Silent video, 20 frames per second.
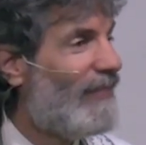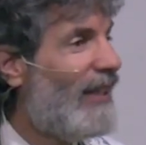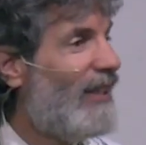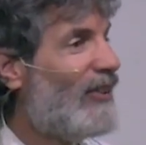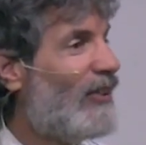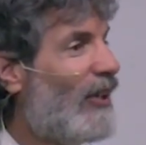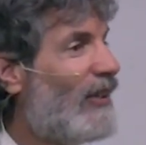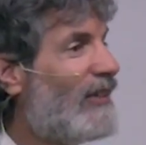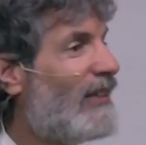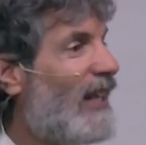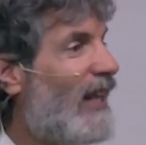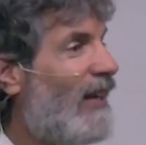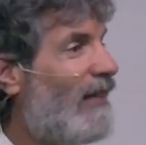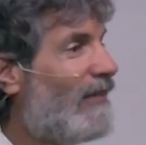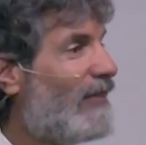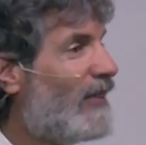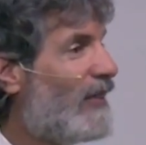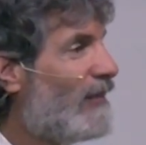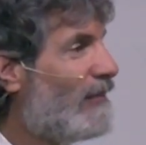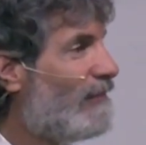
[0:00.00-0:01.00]
is
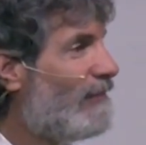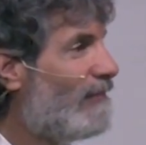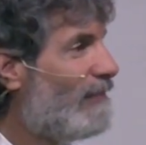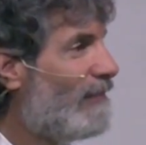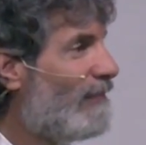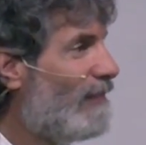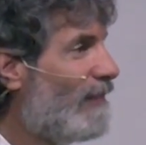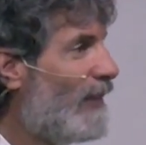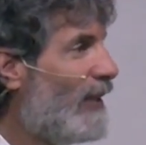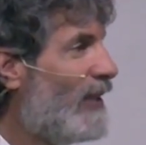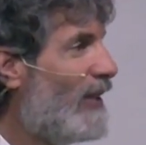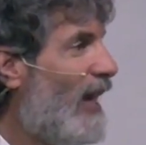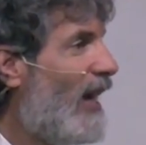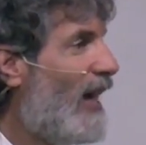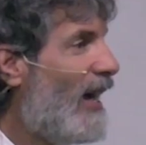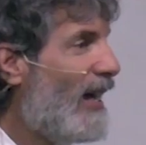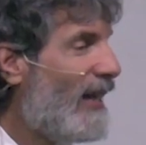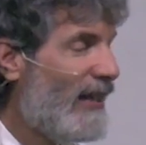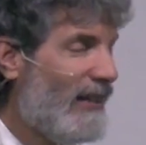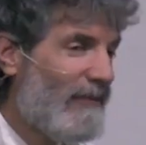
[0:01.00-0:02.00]
ourselves. We
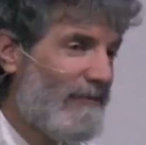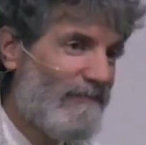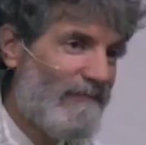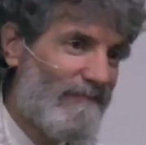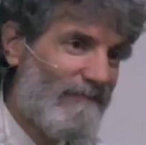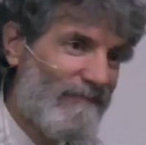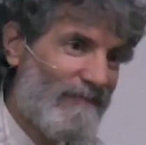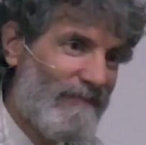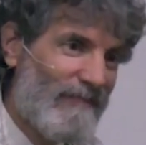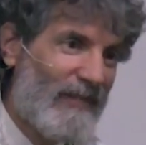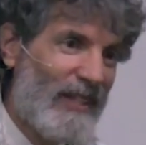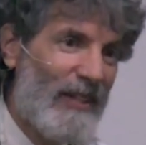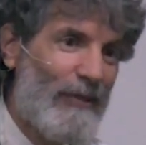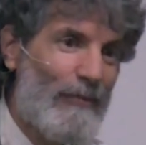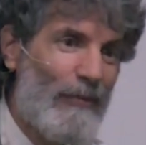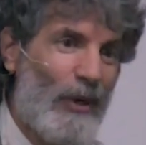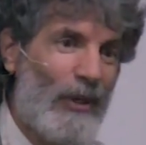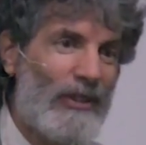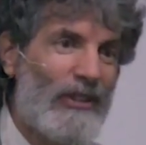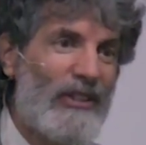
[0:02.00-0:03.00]
die,
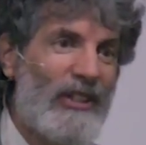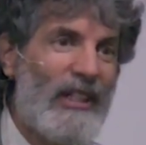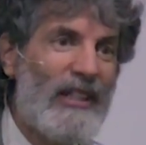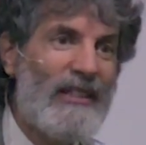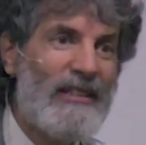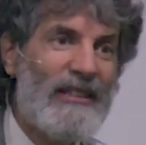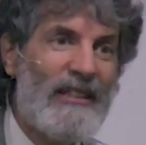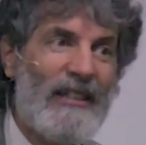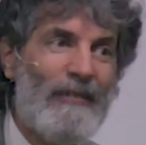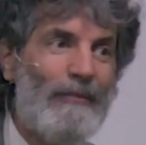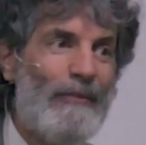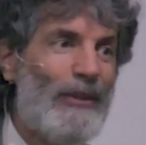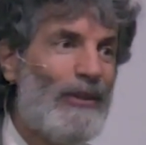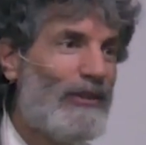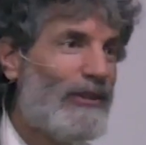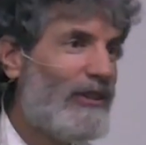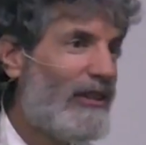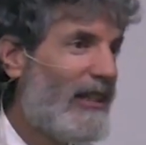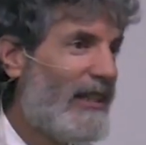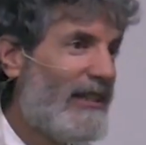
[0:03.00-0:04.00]
give him our sins, give him
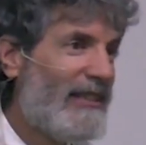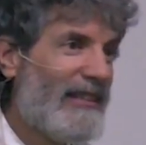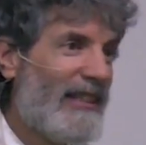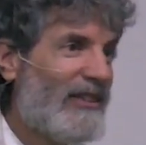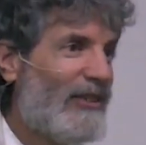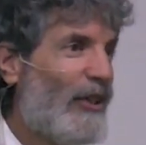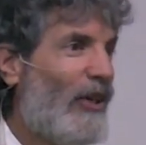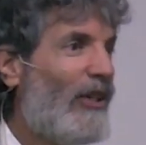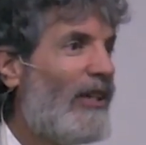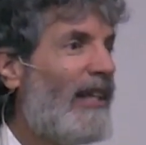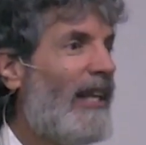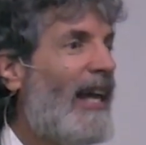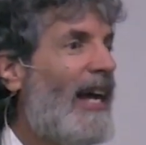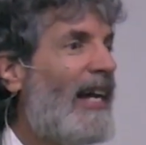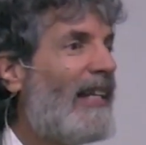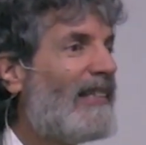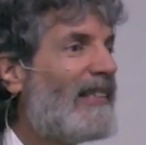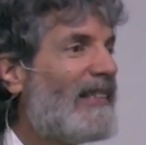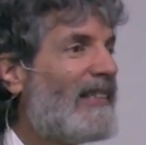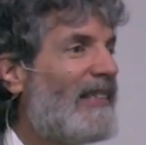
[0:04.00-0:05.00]
your sins. That's all he
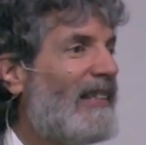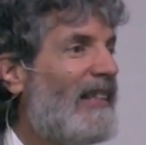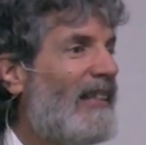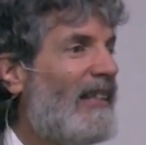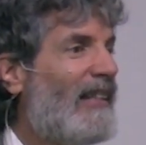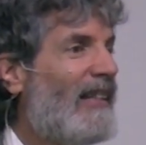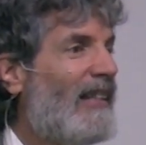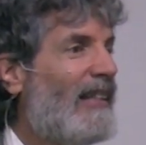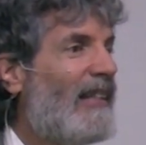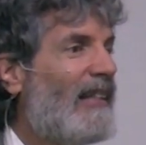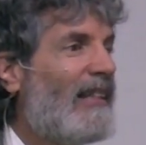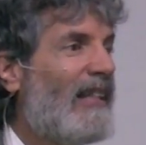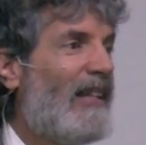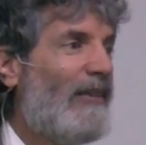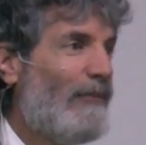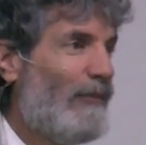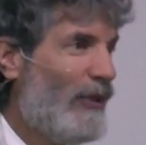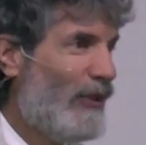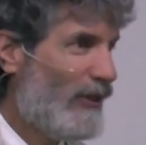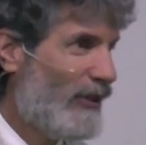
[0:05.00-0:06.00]
asked.
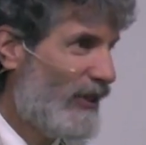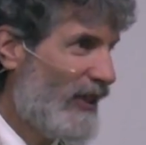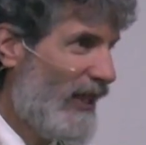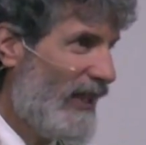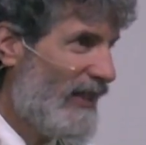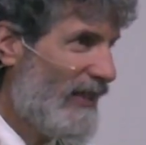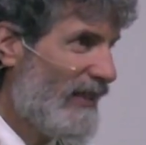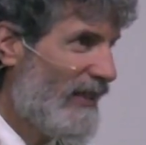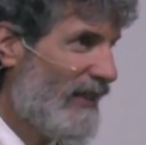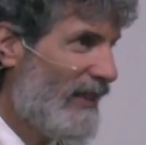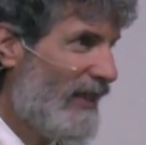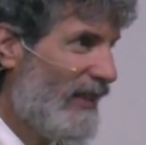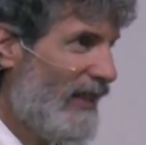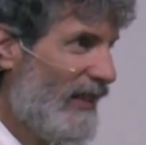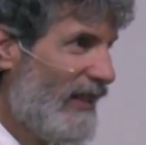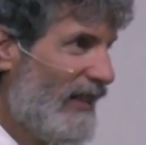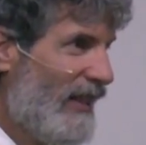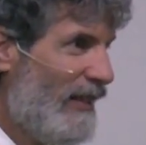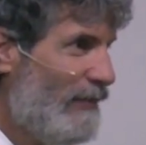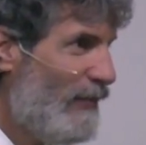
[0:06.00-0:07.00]
Give him your sins.
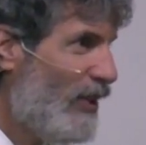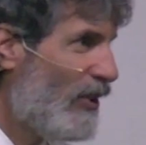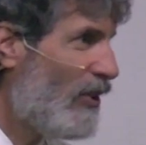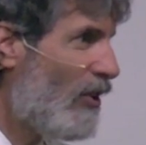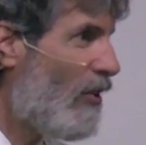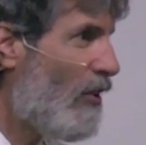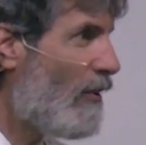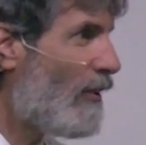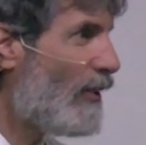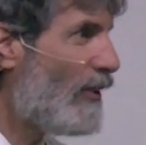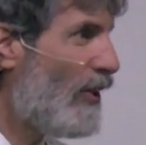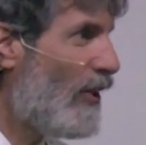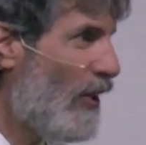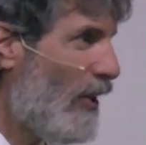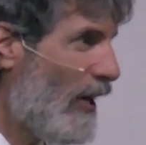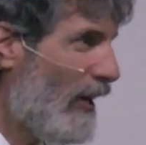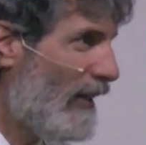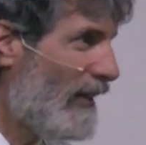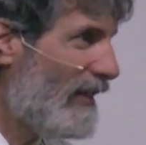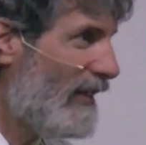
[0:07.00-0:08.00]
Give him your carnal
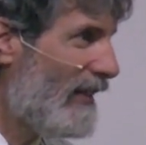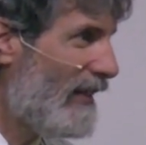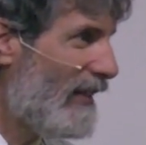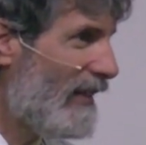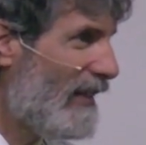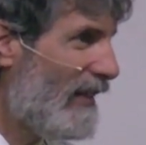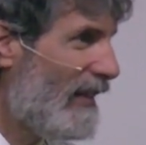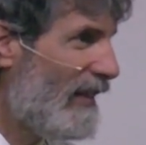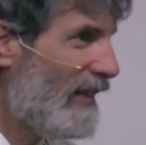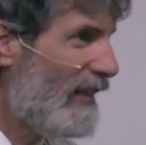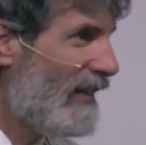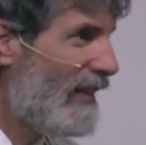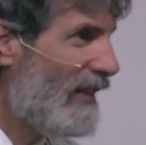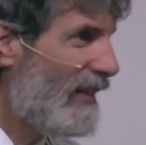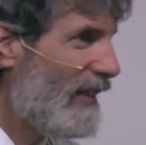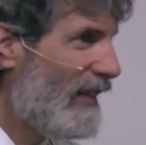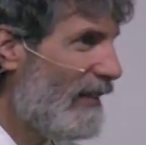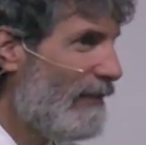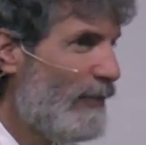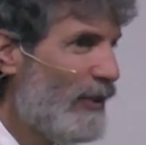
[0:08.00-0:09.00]
heart.
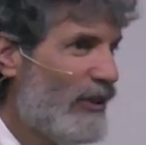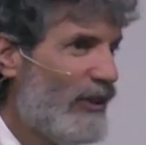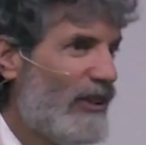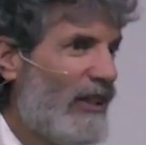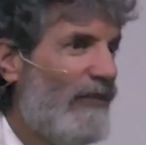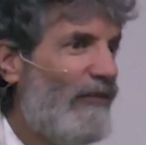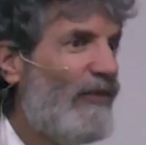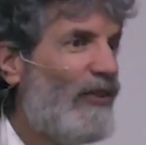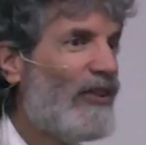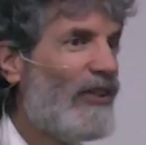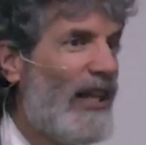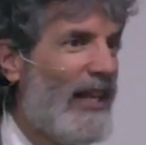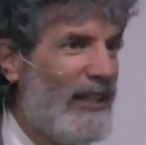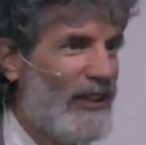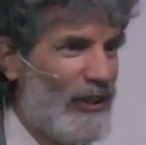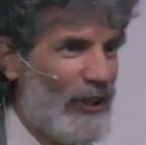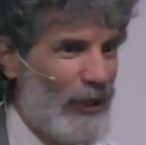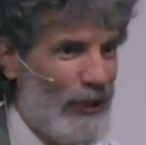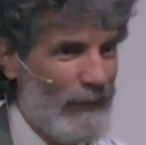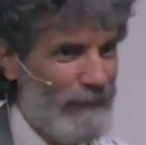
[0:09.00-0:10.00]
Give him your sinful
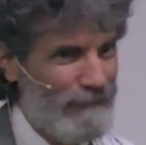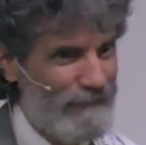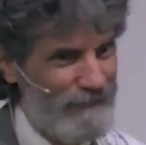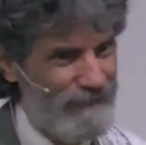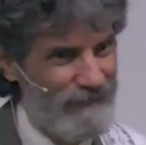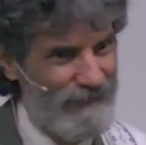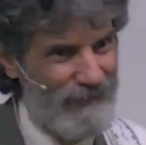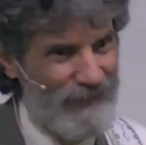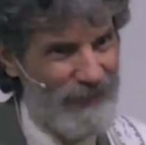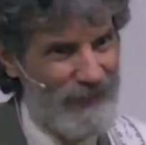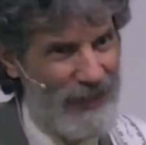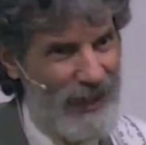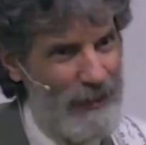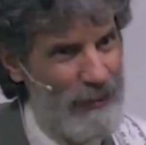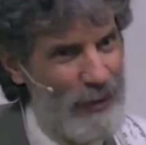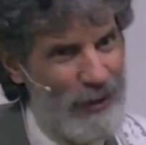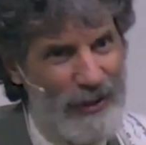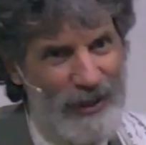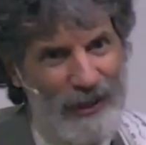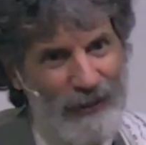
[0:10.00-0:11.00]
nature. Give
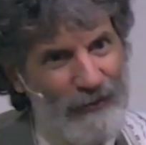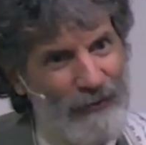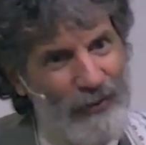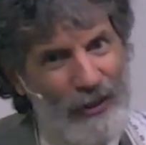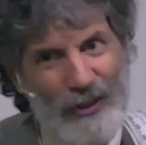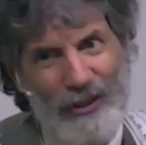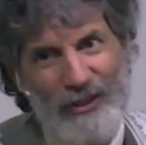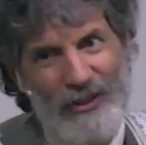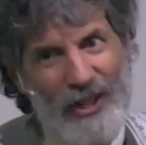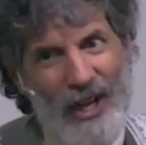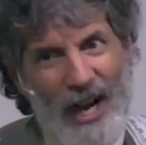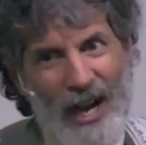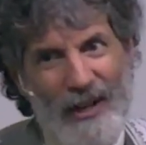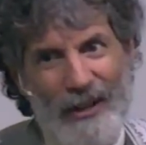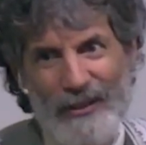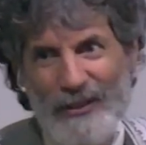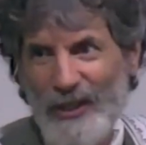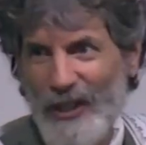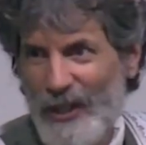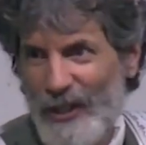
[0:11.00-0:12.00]
him your sinful
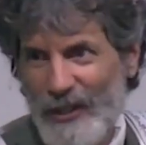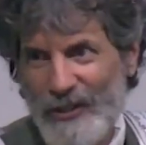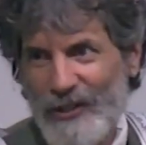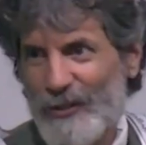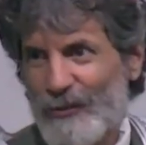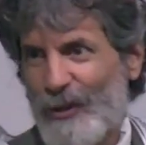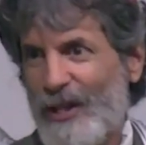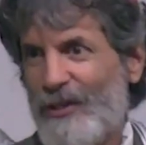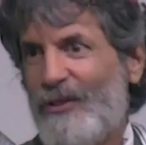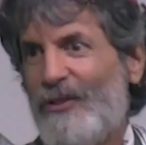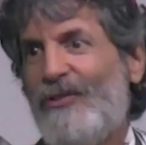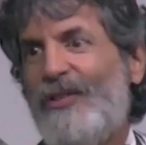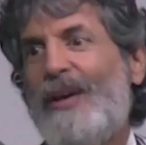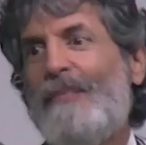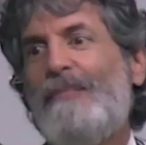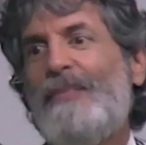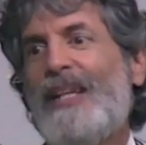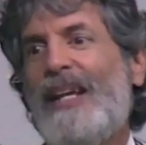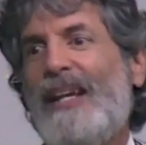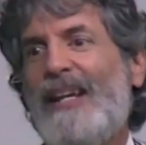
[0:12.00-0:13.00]
desires. Surrender
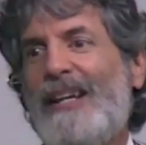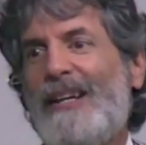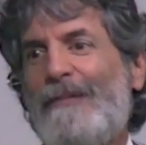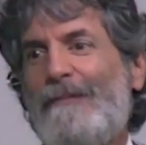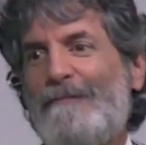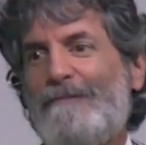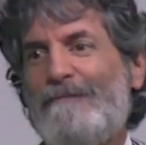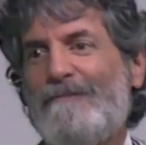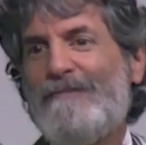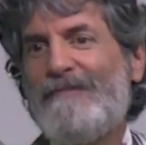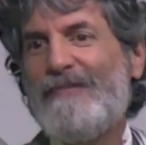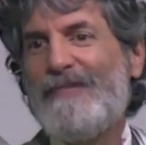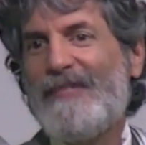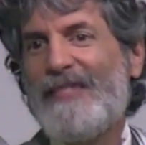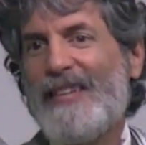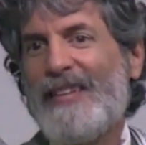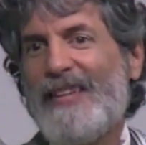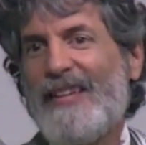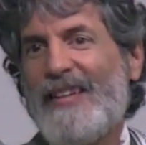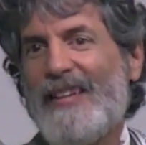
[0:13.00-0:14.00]
them to him.
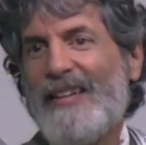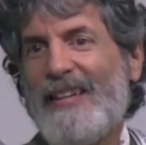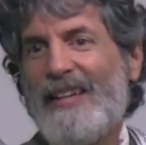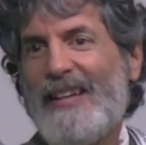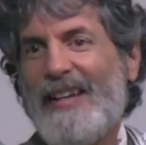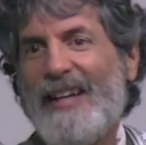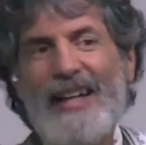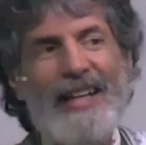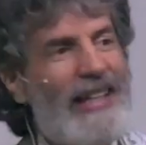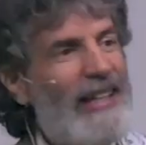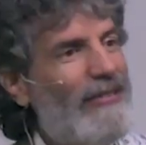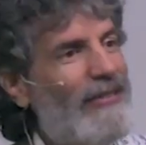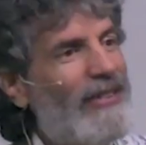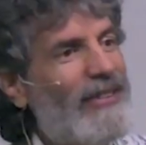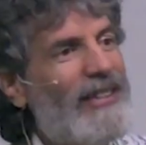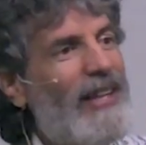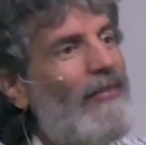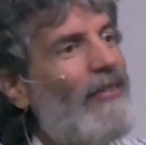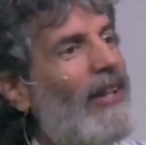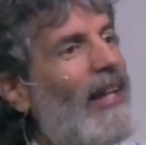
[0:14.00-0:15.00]
And he gives
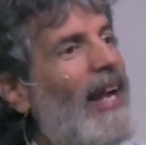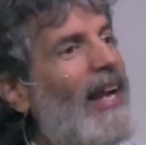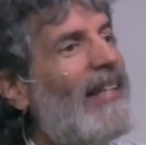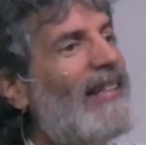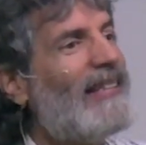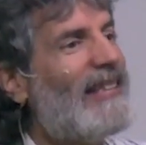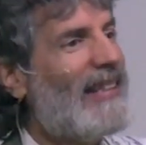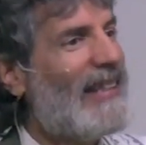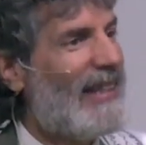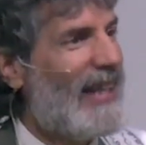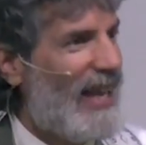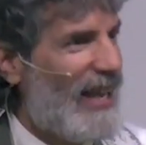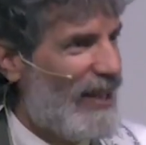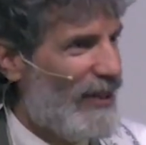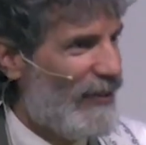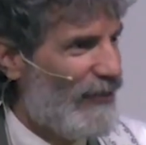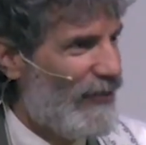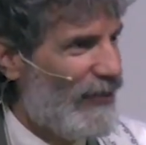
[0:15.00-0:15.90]
us everlasting life.